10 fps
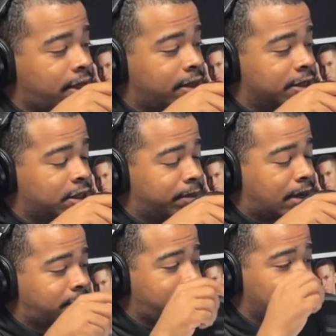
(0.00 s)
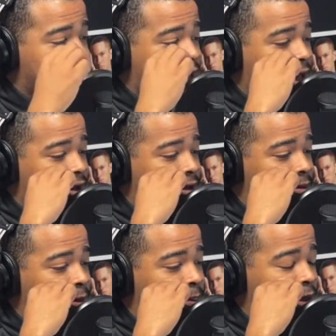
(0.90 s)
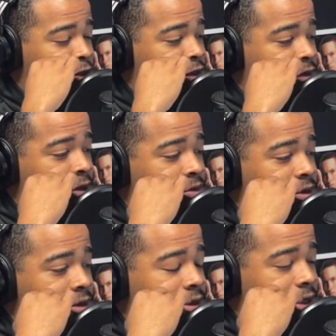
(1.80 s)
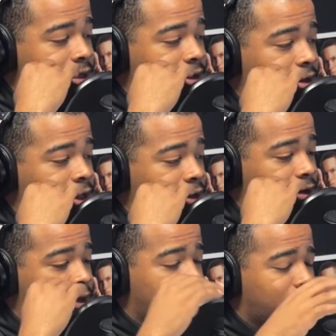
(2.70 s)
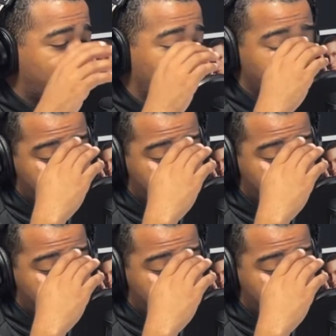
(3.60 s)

say this about Taylor, because I had the pleasure of coaching Taylor, coming up